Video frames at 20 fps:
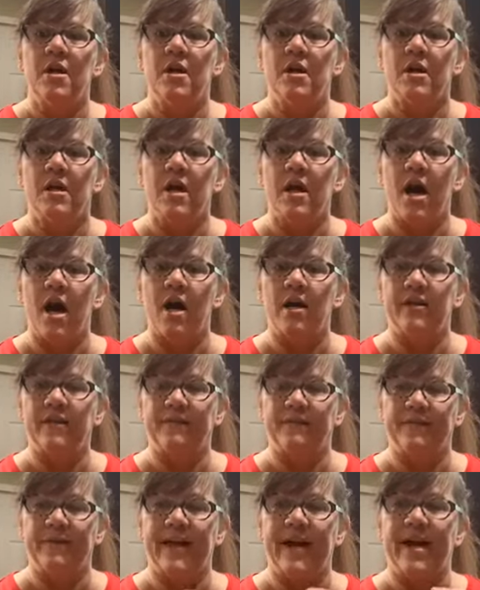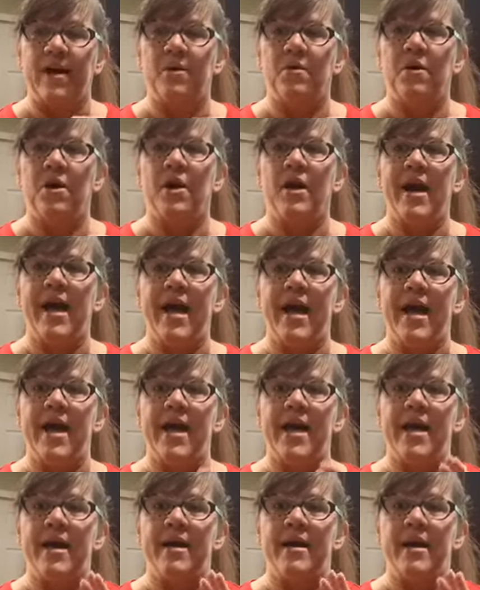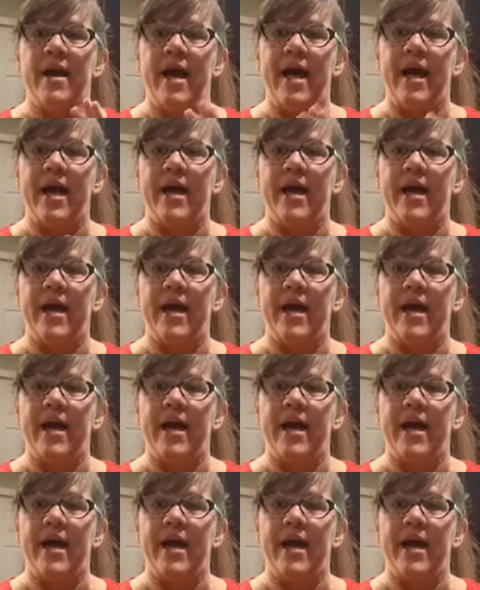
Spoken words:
cauliflower, and